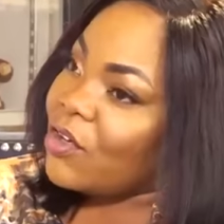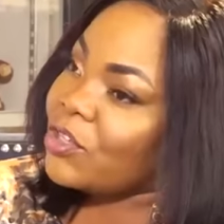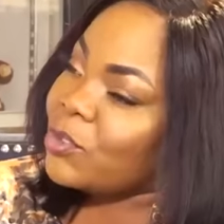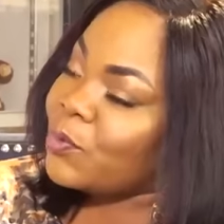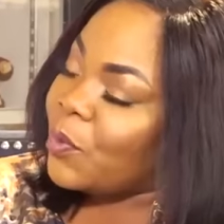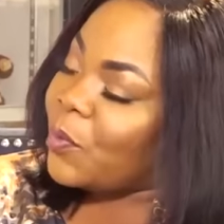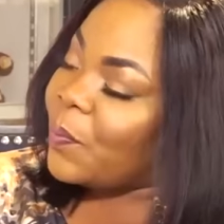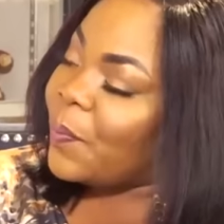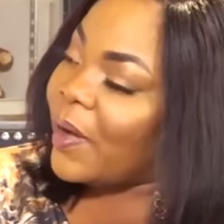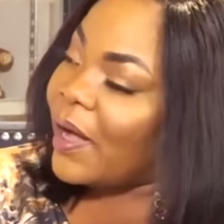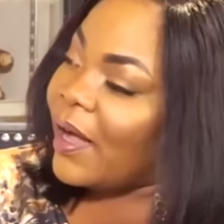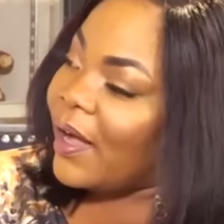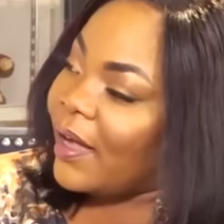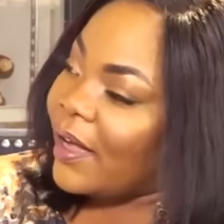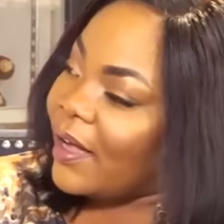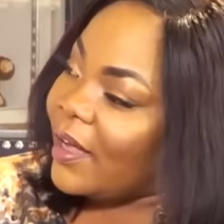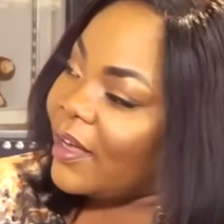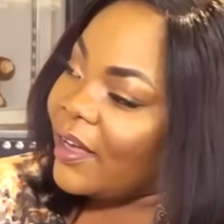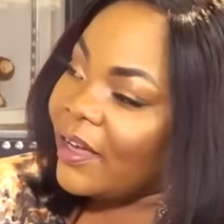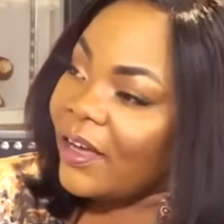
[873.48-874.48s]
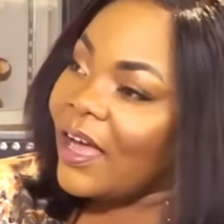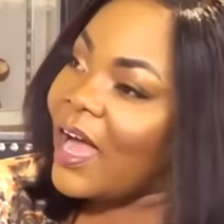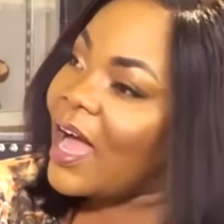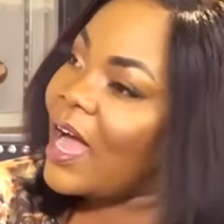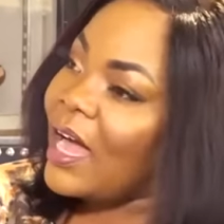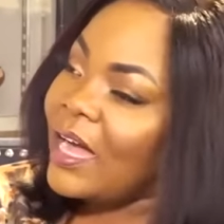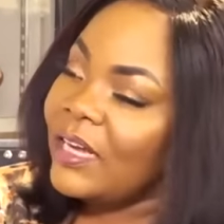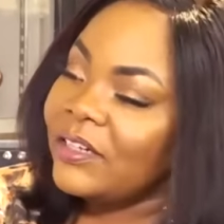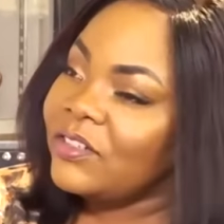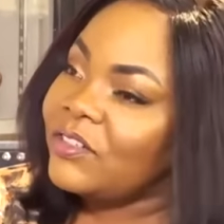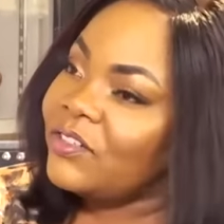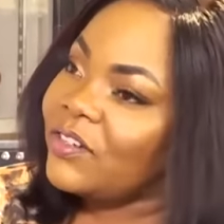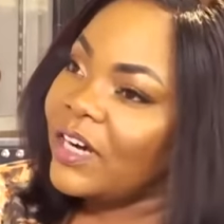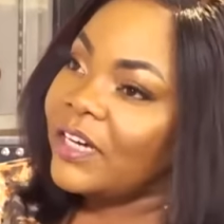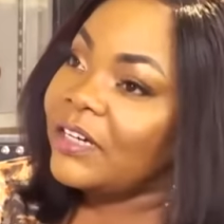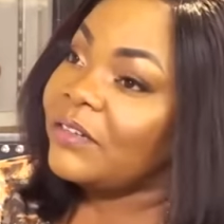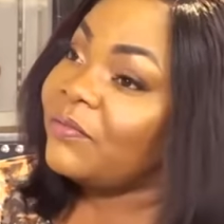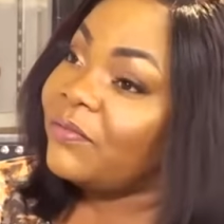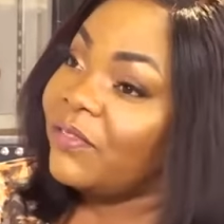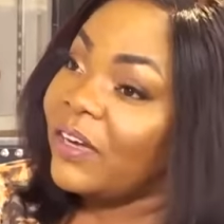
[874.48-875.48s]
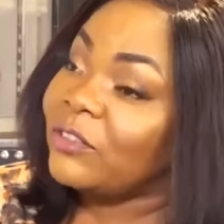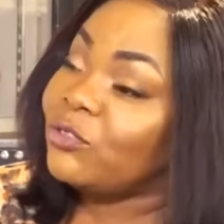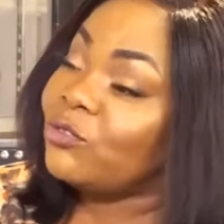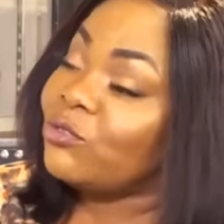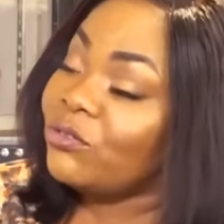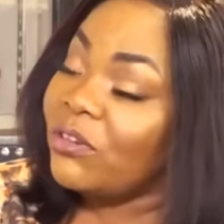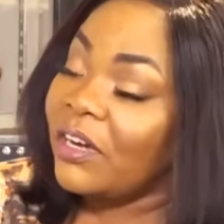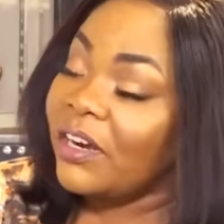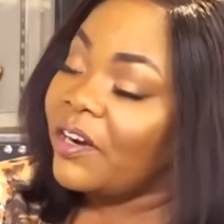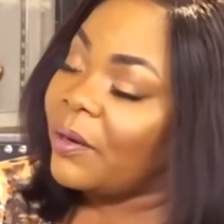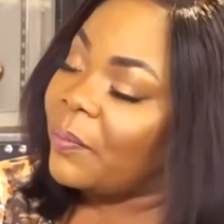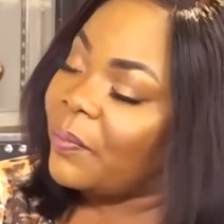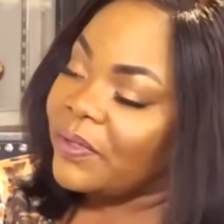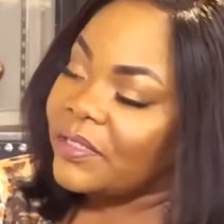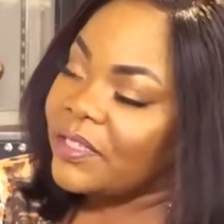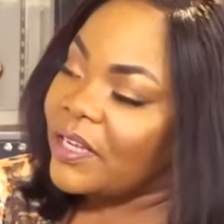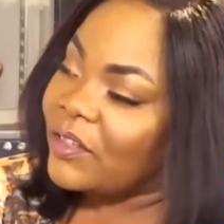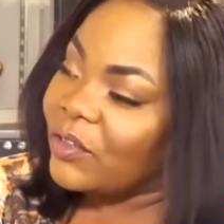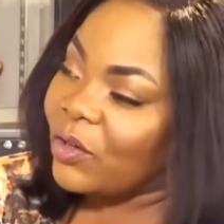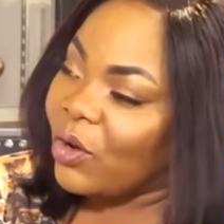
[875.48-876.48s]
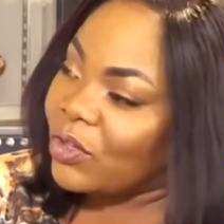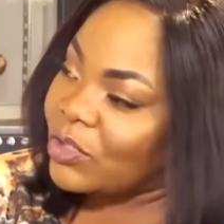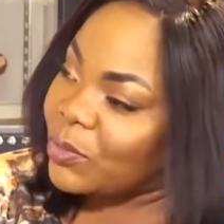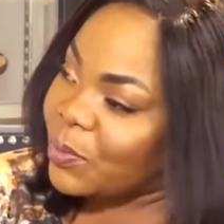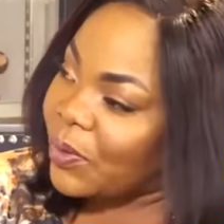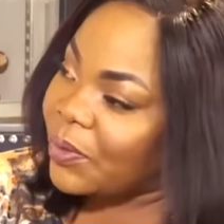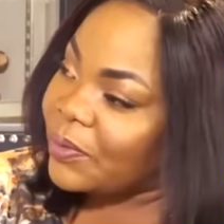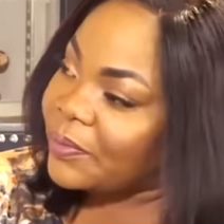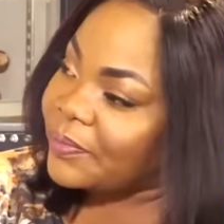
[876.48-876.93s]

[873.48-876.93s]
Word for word: Gospel pa 100 in fact 200% gospel.